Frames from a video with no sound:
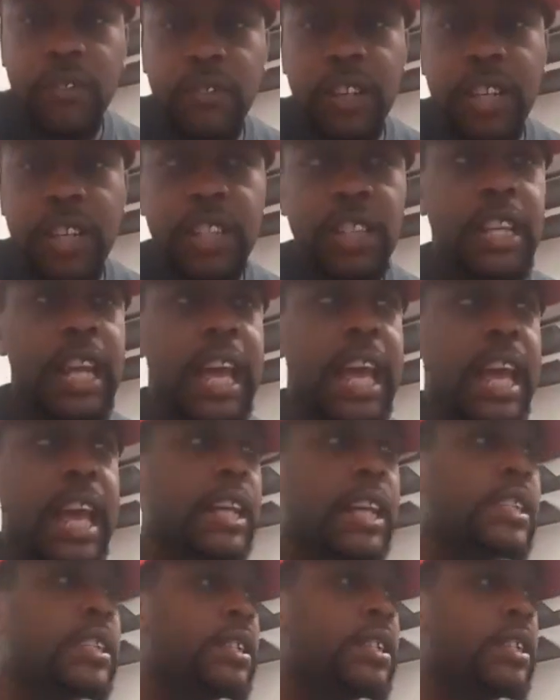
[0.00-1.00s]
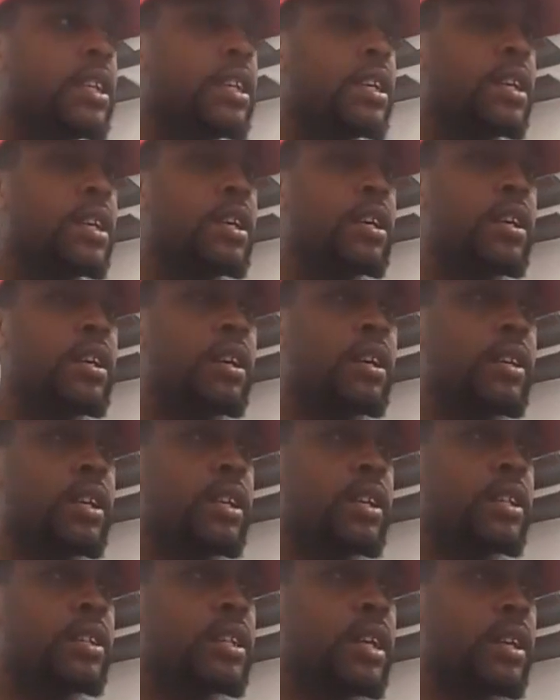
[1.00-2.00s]
Go live with Vision
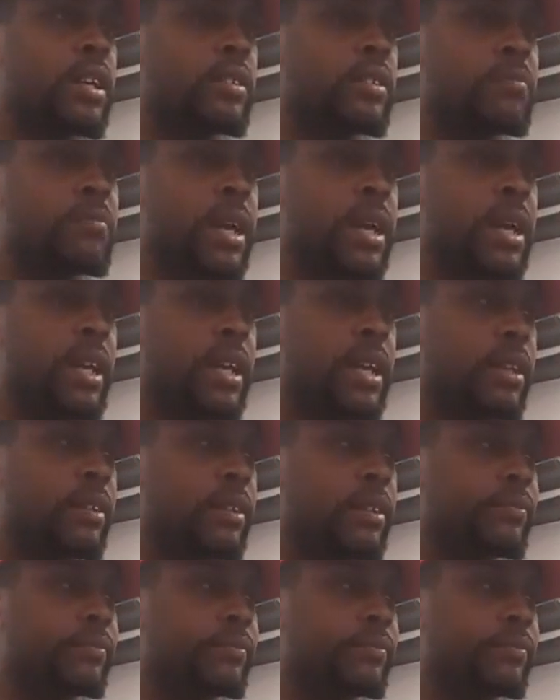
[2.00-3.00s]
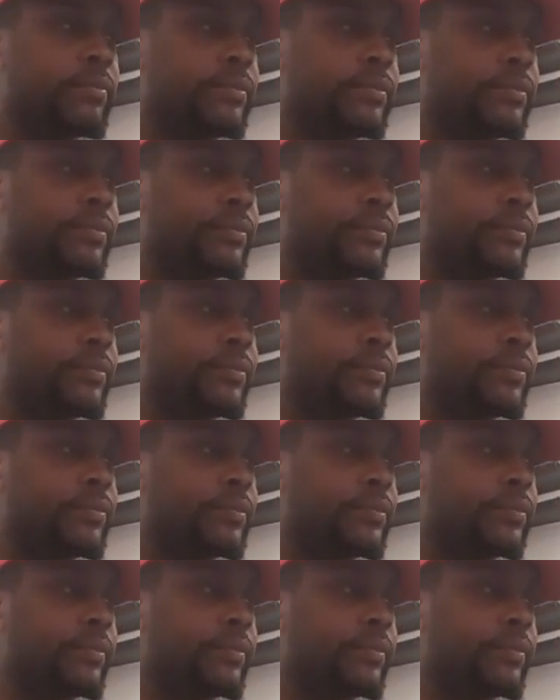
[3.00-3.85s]
X. Oh, yeah, this house is bad.